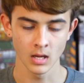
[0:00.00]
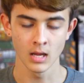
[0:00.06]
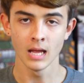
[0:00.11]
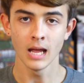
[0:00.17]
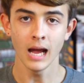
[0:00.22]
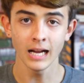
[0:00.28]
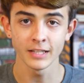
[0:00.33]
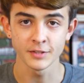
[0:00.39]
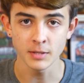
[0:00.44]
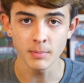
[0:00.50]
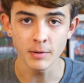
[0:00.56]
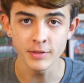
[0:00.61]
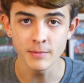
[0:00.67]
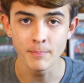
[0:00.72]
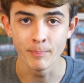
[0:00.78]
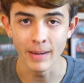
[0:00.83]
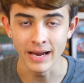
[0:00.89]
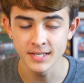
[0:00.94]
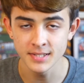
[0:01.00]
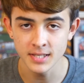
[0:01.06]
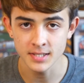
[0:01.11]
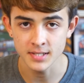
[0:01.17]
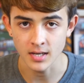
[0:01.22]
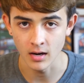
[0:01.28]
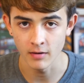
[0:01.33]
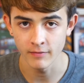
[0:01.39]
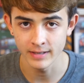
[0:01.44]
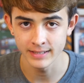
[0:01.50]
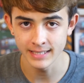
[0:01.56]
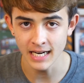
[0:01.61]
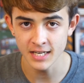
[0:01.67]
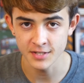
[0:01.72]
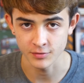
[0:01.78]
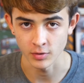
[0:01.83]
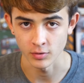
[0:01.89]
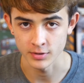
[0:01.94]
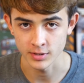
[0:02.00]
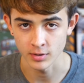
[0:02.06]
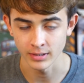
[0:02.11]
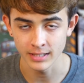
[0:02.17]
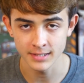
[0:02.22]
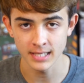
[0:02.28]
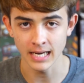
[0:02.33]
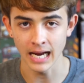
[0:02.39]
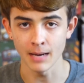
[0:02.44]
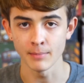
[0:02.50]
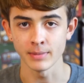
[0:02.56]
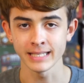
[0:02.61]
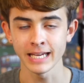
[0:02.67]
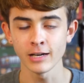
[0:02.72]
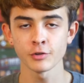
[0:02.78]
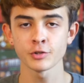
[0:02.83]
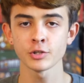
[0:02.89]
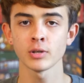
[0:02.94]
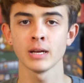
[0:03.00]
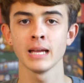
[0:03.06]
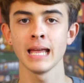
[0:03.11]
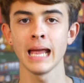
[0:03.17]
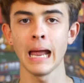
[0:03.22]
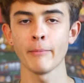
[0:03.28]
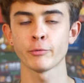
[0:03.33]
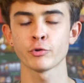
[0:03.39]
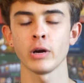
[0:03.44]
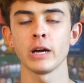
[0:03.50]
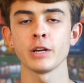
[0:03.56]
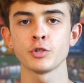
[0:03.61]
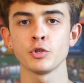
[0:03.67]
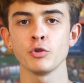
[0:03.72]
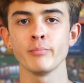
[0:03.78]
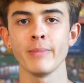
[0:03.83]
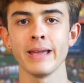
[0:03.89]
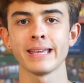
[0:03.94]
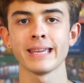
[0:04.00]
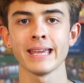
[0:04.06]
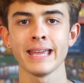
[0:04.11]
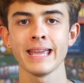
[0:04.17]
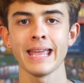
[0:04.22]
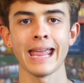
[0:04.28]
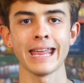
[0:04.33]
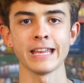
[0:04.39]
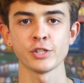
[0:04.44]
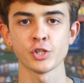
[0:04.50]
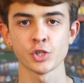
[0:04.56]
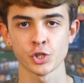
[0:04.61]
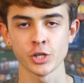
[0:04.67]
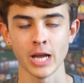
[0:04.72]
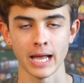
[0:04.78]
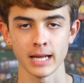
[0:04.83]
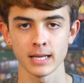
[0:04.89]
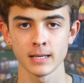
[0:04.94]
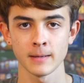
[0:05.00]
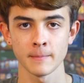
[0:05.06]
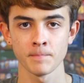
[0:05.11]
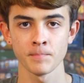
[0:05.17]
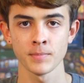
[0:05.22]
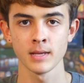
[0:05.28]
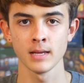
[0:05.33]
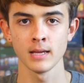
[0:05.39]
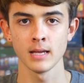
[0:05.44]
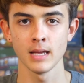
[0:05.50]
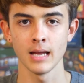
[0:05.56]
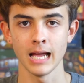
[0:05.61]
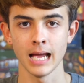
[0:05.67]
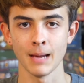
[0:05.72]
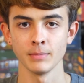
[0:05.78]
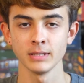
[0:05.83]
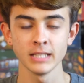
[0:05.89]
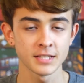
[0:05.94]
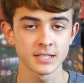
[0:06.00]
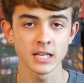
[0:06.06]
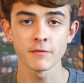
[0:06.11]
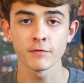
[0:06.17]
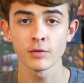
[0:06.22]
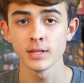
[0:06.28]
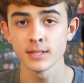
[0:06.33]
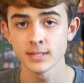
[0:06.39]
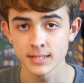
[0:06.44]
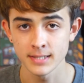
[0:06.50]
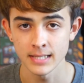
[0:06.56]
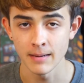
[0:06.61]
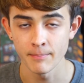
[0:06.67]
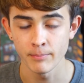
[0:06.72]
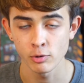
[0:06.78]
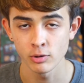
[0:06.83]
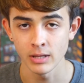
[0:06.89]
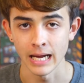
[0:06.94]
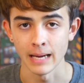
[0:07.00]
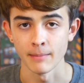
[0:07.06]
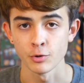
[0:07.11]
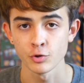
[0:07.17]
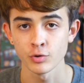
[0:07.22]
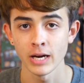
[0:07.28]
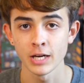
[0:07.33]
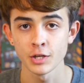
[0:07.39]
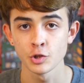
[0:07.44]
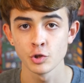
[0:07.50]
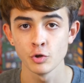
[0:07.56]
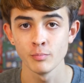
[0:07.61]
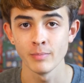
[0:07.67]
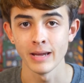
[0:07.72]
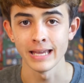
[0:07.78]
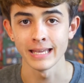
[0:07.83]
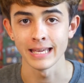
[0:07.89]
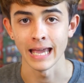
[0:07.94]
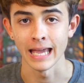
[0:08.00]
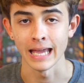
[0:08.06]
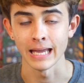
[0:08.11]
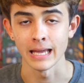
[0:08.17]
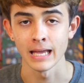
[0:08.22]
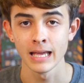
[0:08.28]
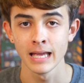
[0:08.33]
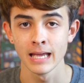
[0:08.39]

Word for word: All right, let's talk about the basics of a dice roll. So let's say I'm a character, I'm trying to make a check. Um, let's say for this example, I'm trying to make a